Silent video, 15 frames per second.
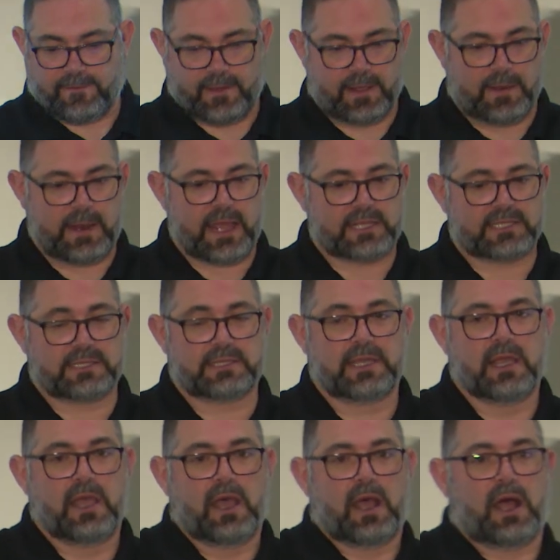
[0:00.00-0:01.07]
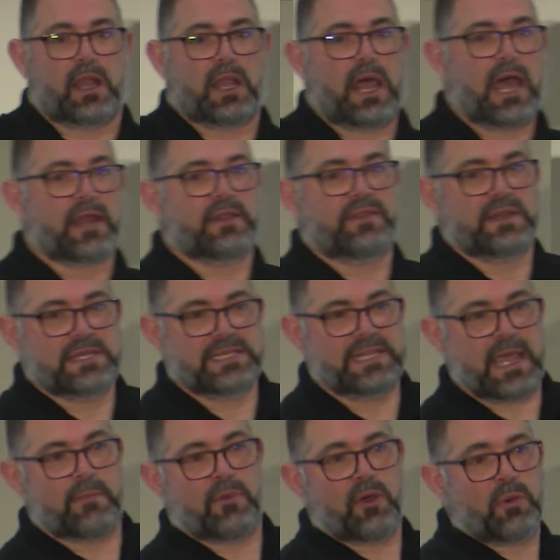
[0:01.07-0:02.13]
And that's a lot of the
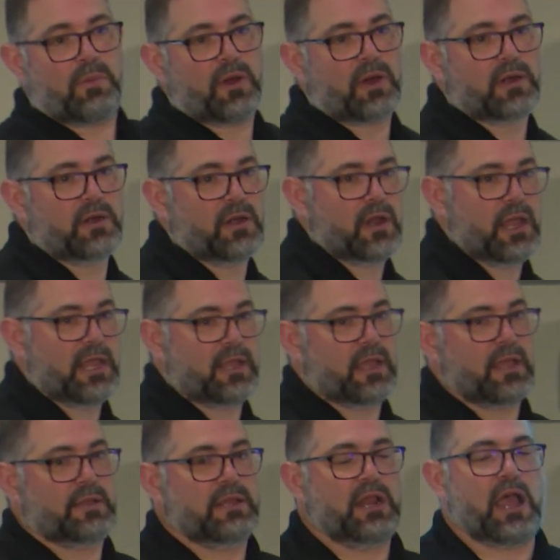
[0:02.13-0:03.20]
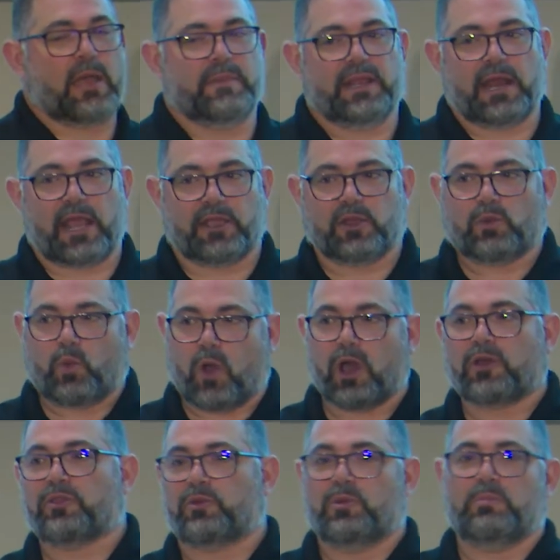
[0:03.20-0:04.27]
demo part. I could
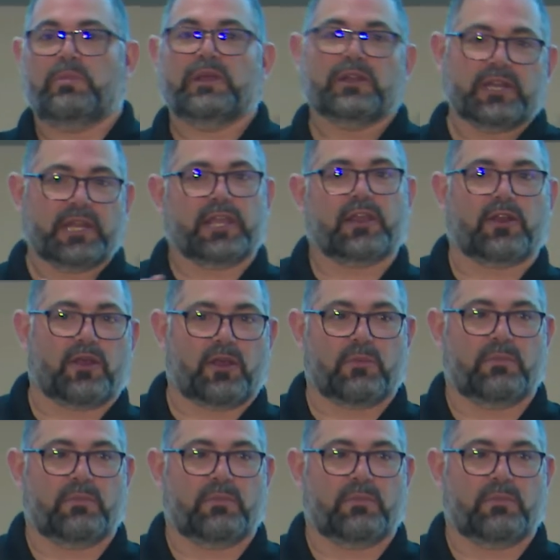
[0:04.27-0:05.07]
walk through building it all,